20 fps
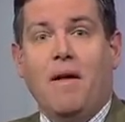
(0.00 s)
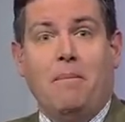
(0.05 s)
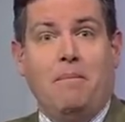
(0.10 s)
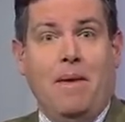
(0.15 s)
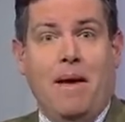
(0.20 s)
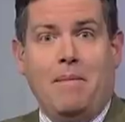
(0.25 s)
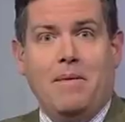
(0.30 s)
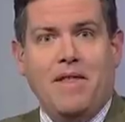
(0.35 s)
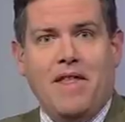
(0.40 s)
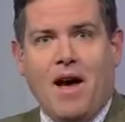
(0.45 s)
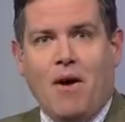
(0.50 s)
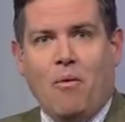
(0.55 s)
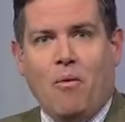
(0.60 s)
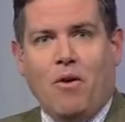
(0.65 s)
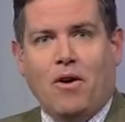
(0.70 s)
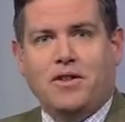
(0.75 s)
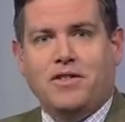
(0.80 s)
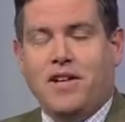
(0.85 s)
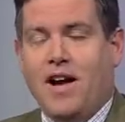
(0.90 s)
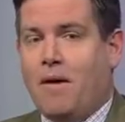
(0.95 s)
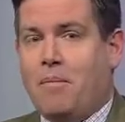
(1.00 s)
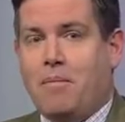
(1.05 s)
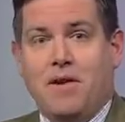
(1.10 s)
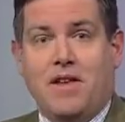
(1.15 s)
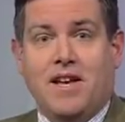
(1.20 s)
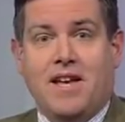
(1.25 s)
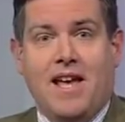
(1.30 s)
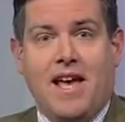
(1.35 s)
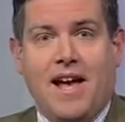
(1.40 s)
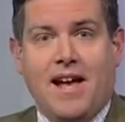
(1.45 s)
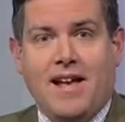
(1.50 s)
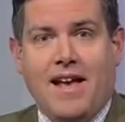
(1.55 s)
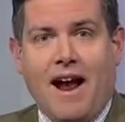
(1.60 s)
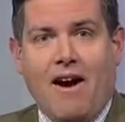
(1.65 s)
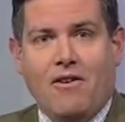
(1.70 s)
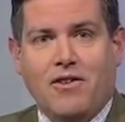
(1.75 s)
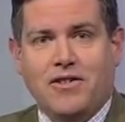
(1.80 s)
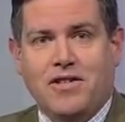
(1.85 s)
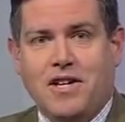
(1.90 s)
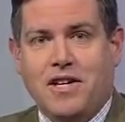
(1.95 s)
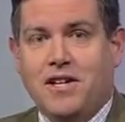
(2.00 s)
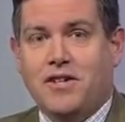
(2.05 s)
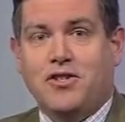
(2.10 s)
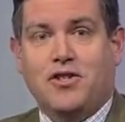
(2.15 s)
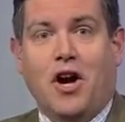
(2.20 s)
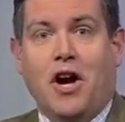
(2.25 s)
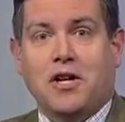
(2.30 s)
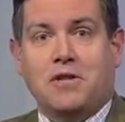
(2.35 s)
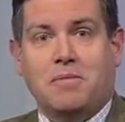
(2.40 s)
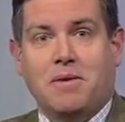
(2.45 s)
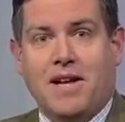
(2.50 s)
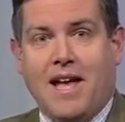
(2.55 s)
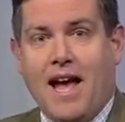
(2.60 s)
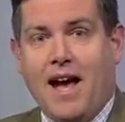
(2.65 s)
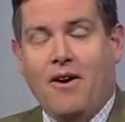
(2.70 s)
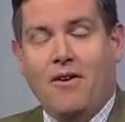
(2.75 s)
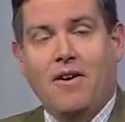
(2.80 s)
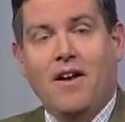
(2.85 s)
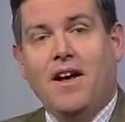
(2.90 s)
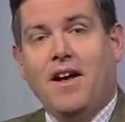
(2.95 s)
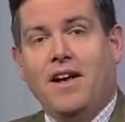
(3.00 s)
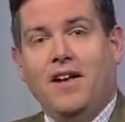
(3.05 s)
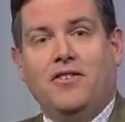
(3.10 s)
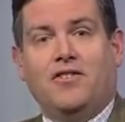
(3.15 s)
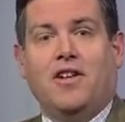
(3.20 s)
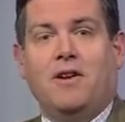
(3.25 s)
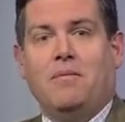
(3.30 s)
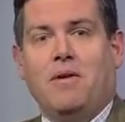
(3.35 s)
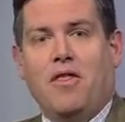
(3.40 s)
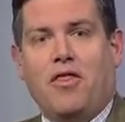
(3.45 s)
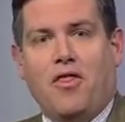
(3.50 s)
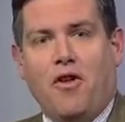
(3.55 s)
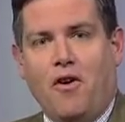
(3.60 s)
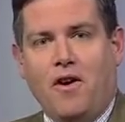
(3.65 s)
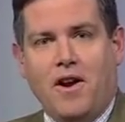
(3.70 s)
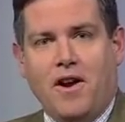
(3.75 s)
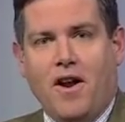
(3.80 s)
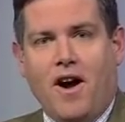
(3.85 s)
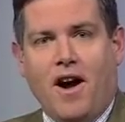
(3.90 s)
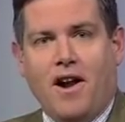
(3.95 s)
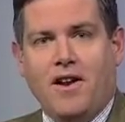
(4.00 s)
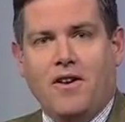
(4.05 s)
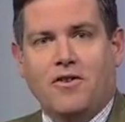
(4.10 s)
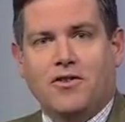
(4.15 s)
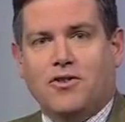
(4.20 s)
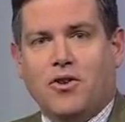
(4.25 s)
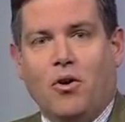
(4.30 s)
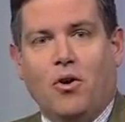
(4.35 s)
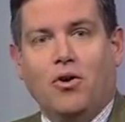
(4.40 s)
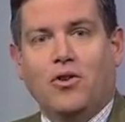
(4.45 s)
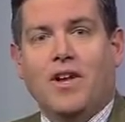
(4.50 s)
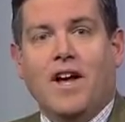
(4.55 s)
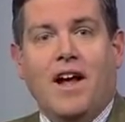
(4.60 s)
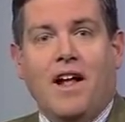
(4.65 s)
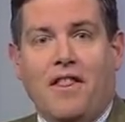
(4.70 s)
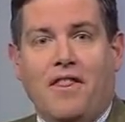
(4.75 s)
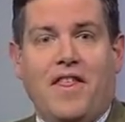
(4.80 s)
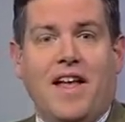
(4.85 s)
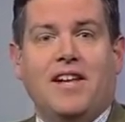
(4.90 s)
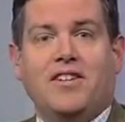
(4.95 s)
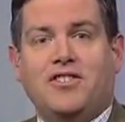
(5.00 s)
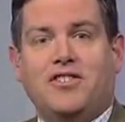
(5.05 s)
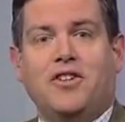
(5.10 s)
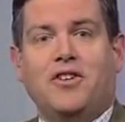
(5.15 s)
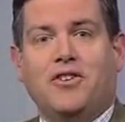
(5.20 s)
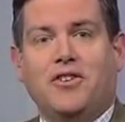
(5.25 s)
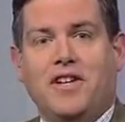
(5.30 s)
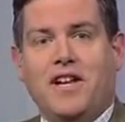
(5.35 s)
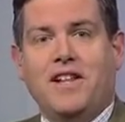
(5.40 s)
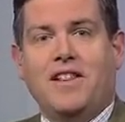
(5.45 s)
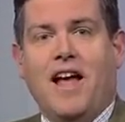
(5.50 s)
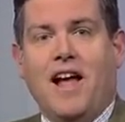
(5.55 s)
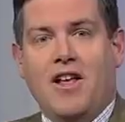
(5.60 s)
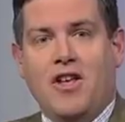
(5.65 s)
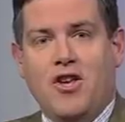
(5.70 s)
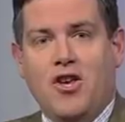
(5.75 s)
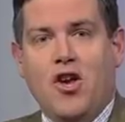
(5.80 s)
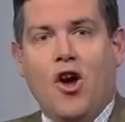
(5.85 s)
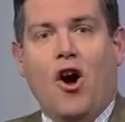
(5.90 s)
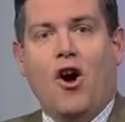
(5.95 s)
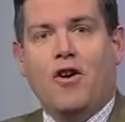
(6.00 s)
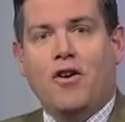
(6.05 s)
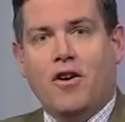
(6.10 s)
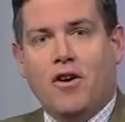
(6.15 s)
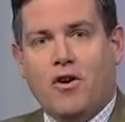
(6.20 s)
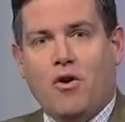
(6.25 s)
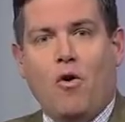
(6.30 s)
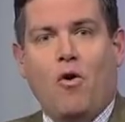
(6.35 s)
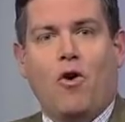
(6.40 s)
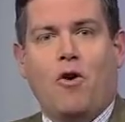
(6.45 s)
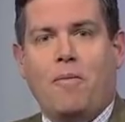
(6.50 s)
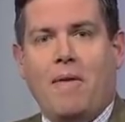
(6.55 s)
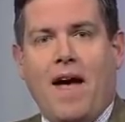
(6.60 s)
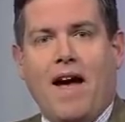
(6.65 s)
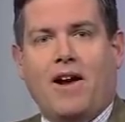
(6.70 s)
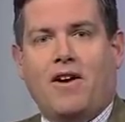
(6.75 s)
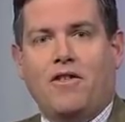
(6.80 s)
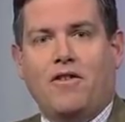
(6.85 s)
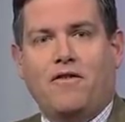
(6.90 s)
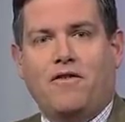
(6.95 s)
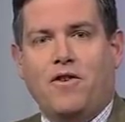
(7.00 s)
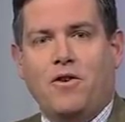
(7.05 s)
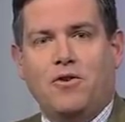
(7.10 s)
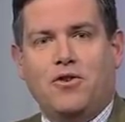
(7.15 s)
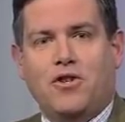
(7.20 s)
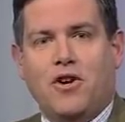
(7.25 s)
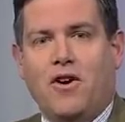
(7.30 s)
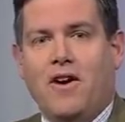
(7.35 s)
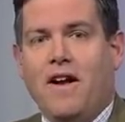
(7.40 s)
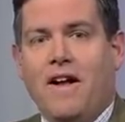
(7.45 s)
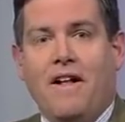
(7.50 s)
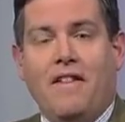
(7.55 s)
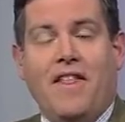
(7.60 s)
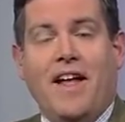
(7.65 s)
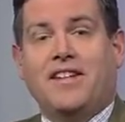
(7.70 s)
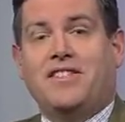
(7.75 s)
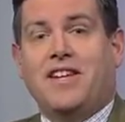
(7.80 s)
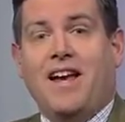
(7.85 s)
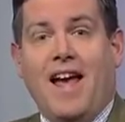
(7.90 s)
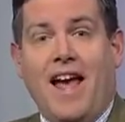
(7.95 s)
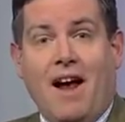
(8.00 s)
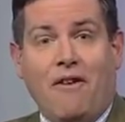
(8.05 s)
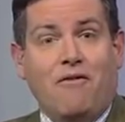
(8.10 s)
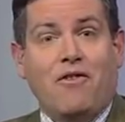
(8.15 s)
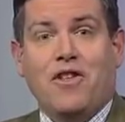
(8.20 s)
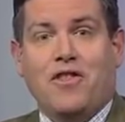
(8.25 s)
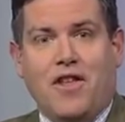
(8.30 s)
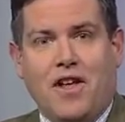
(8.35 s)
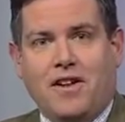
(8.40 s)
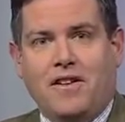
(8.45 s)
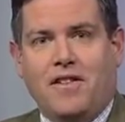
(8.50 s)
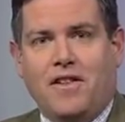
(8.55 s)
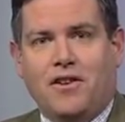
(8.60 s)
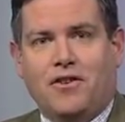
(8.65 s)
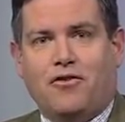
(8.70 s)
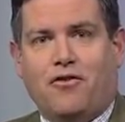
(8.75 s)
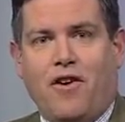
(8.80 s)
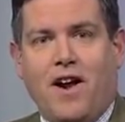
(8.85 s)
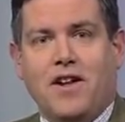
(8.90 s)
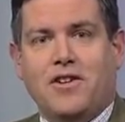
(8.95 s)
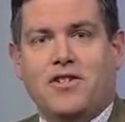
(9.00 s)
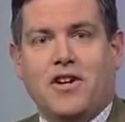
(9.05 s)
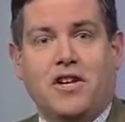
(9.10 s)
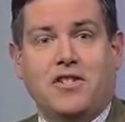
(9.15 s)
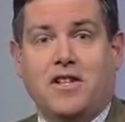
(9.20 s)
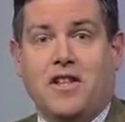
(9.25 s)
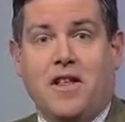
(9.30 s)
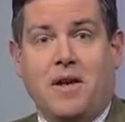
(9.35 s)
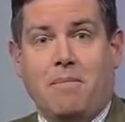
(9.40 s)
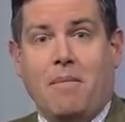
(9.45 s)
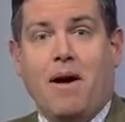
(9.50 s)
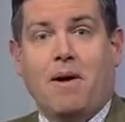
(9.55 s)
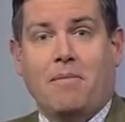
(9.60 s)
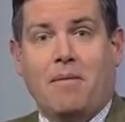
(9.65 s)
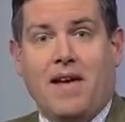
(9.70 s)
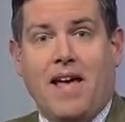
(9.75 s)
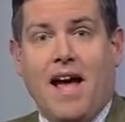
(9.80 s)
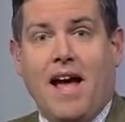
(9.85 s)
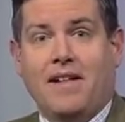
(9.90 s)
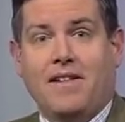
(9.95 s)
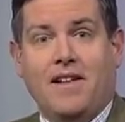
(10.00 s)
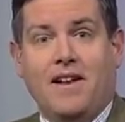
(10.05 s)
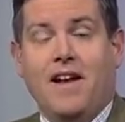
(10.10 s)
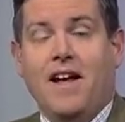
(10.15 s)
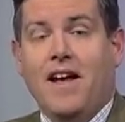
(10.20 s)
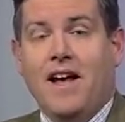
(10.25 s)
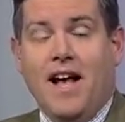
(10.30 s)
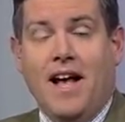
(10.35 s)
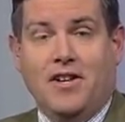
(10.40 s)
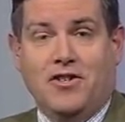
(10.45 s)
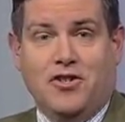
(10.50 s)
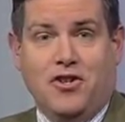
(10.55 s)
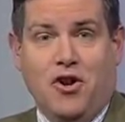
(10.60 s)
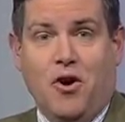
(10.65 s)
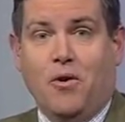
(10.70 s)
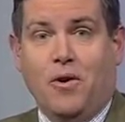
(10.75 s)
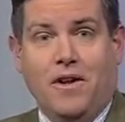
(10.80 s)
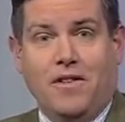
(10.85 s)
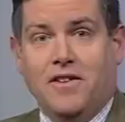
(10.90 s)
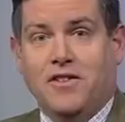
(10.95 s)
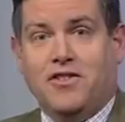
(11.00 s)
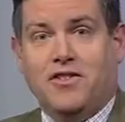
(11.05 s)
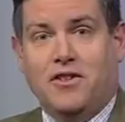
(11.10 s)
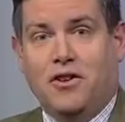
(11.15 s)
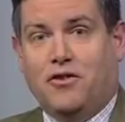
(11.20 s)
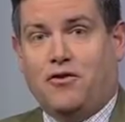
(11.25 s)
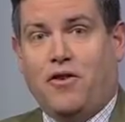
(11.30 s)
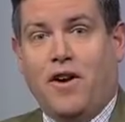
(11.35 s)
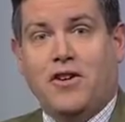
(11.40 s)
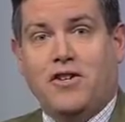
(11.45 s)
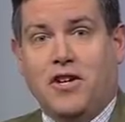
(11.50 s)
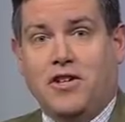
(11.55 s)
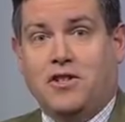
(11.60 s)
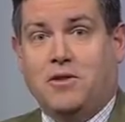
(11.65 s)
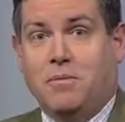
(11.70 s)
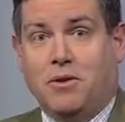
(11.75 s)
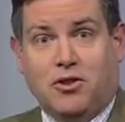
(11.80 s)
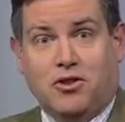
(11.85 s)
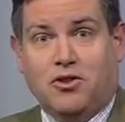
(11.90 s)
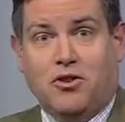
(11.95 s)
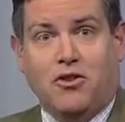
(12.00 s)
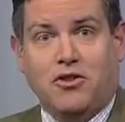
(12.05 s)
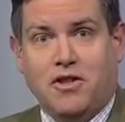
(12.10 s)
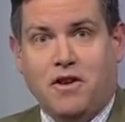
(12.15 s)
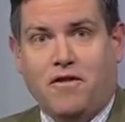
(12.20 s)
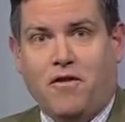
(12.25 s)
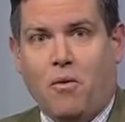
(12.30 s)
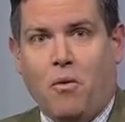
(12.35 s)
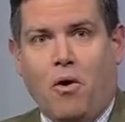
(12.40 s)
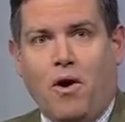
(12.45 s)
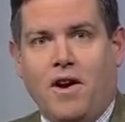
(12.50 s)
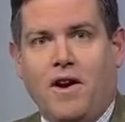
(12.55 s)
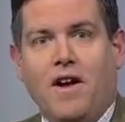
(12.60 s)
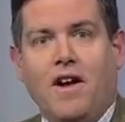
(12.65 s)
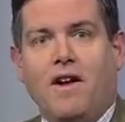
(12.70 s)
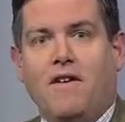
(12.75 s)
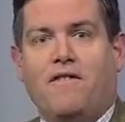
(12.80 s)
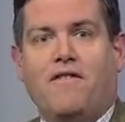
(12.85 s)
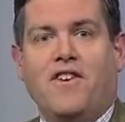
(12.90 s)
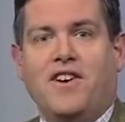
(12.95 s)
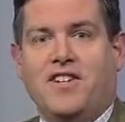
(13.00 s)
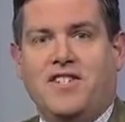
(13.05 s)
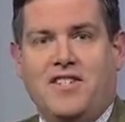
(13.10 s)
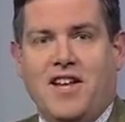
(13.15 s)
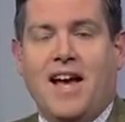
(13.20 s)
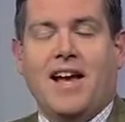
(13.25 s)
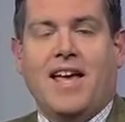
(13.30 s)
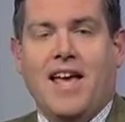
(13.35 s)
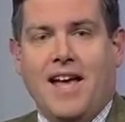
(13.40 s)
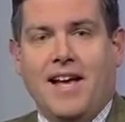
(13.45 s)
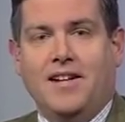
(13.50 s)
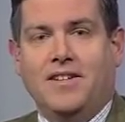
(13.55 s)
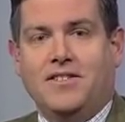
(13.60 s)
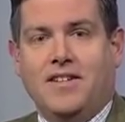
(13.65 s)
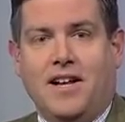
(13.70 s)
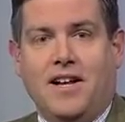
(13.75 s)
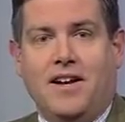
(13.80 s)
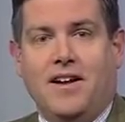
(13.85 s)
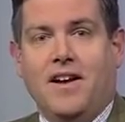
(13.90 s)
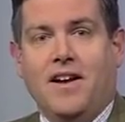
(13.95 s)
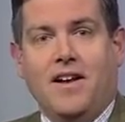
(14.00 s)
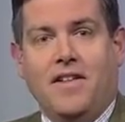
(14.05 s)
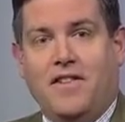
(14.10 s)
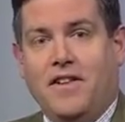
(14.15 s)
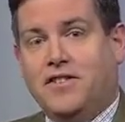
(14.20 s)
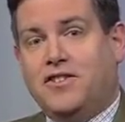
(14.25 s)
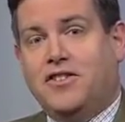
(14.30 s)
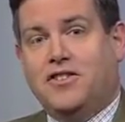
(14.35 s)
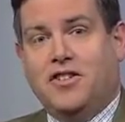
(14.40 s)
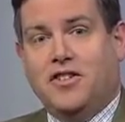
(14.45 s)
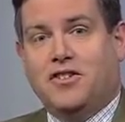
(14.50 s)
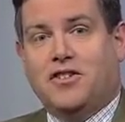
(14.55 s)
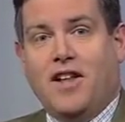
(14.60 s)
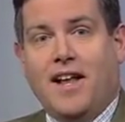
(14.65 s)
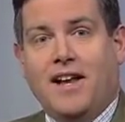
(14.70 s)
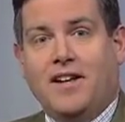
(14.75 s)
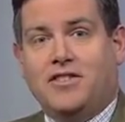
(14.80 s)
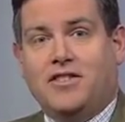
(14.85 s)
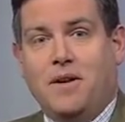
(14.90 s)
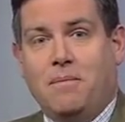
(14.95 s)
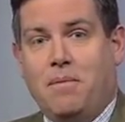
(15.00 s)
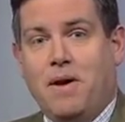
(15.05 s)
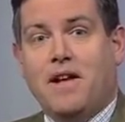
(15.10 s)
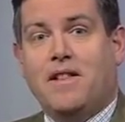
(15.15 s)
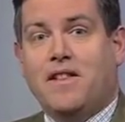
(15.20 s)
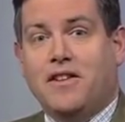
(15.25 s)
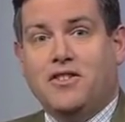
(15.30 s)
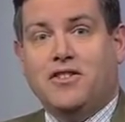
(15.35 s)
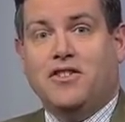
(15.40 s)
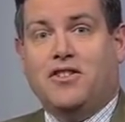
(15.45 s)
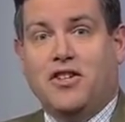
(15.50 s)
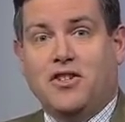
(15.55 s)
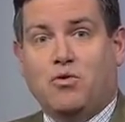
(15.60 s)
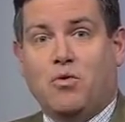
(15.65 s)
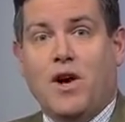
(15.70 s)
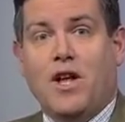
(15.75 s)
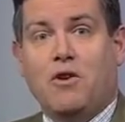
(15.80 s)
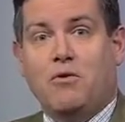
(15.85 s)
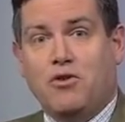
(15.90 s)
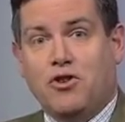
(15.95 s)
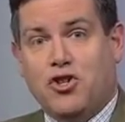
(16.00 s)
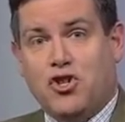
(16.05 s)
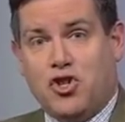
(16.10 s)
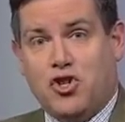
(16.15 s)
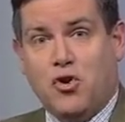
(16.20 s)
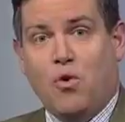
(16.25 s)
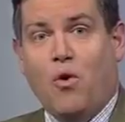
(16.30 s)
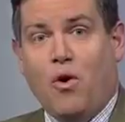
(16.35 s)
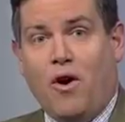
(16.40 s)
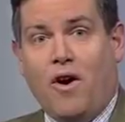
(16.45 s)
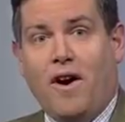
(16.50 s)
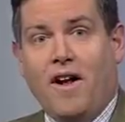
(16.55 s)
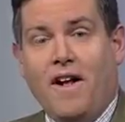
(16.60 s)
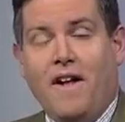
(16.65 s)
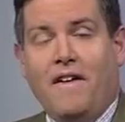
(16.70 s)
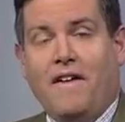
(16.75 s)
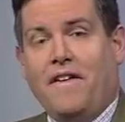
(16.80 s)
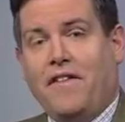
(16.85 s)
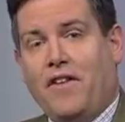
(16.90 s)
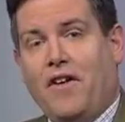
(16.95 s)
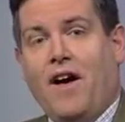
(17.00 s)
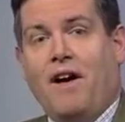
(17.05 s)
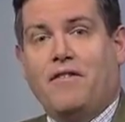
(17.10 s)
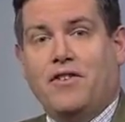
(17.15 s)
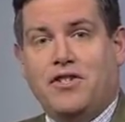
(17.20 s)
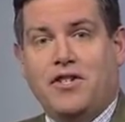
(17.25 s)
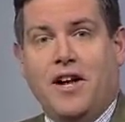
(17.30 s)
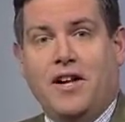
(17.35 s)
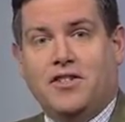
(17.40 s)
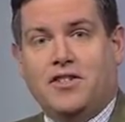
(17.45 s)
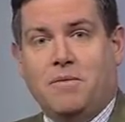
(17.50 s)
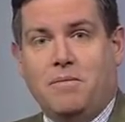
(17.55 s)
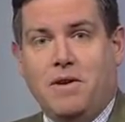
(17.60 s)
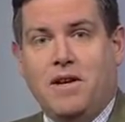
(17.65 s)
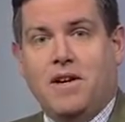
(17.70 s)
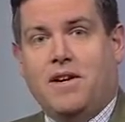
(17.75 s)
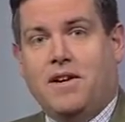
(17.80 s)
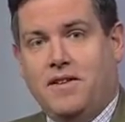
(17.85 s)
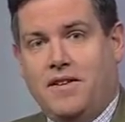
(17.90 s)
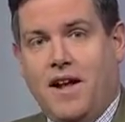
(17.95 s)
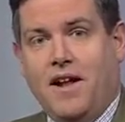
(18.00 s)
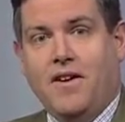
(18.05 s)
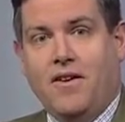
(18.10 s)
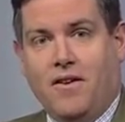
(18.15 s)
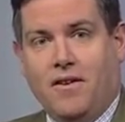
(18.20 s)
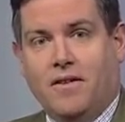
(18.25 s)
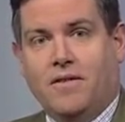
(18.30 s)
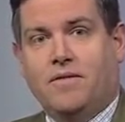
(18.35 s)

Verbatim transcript: Maybe that works out, but you can't guarantee it. Josh McCown is going to be 39 years old. They still need that young quarterback of the future. That's everything to this franchise. I think Mike Maccagnan has known it. This this franchise has been searching for one for decades, and this is his legacy pick. This is his way to ensure that they'll have a chance to be a contender.